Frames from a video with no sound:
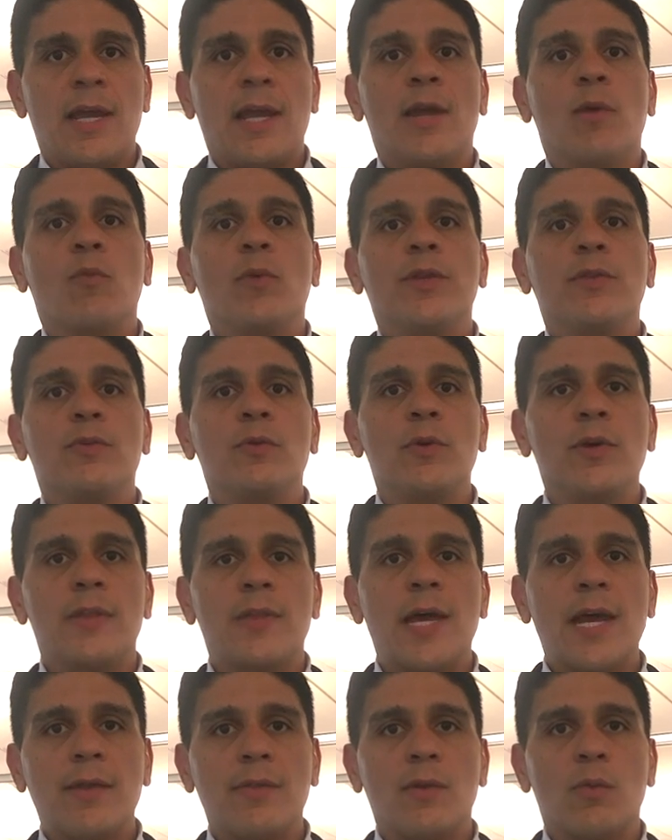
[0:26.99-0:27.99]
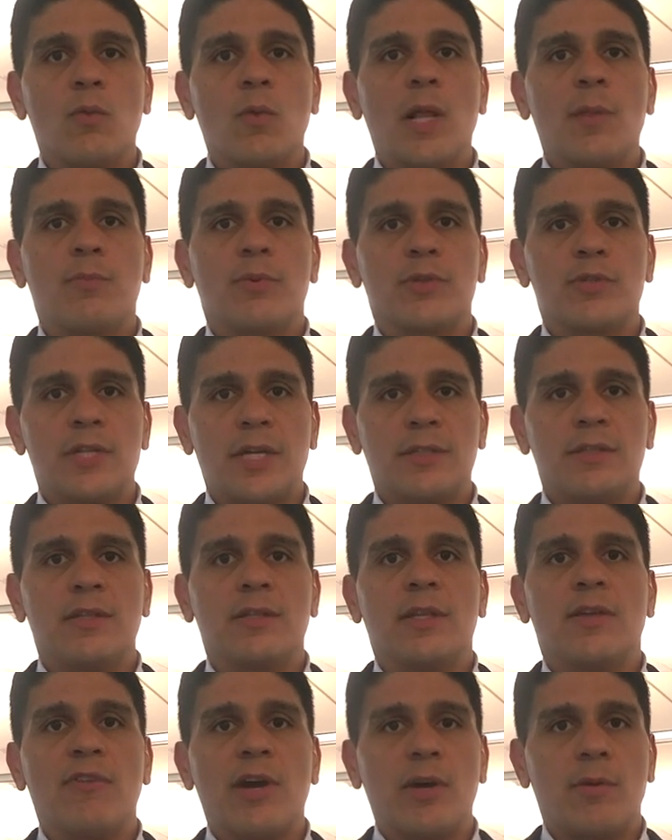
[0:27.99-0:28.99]
And we do that while
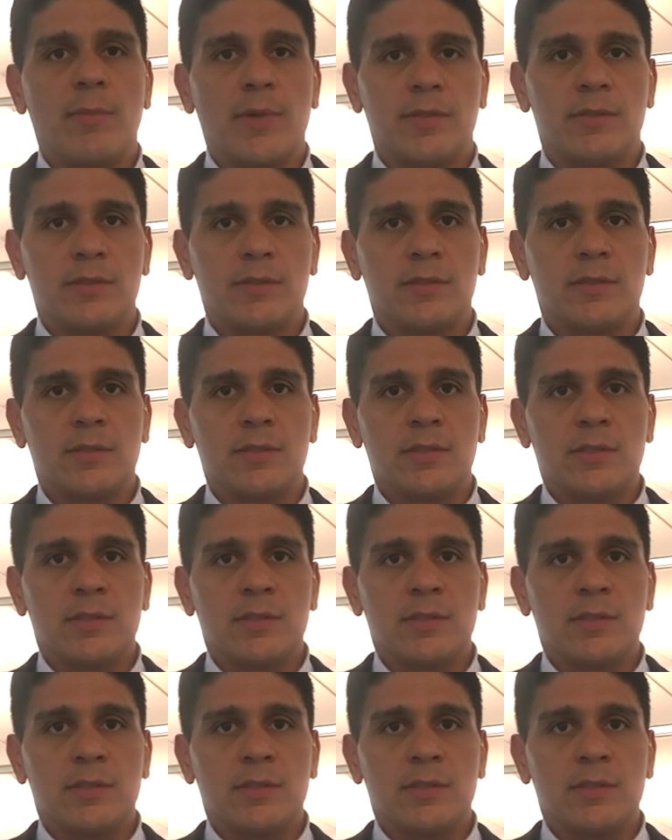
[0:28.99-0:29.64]
protecting the environment.